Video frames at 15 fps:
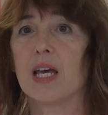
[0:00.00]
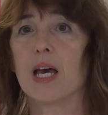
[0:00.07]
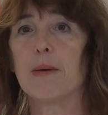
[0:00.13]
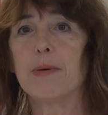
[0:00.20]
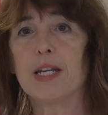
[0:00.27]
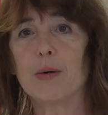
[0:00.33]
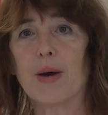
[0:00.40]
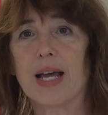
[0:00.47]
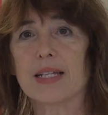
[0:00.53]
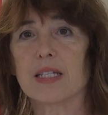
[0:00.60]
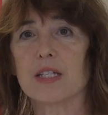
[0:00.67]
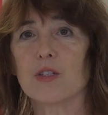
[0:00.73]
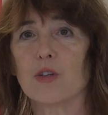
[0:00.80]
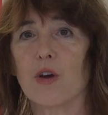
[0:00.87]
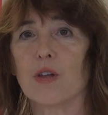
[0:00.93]
Amino
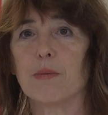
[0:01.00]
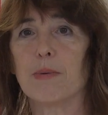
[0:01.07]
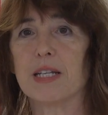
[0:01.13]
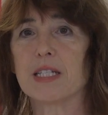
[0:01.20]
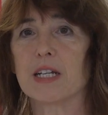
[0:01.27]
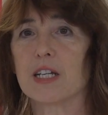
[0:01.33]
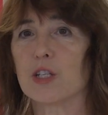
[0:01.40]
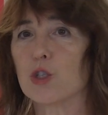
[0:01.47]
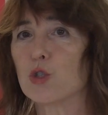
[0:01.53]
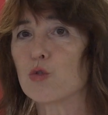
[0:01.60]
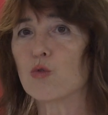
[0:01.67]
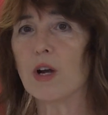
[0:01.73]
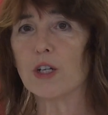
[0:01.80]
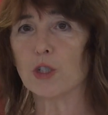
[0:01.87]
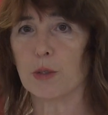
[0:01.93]
acids are the basic
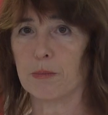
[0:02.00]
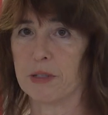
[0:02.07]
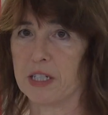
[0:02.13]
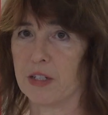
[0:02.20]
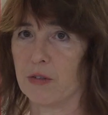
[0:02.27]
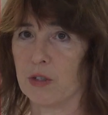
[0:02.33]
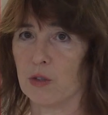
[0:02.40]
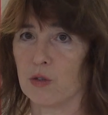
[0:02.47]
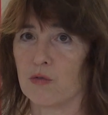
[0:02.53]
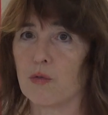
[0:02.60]
construction materials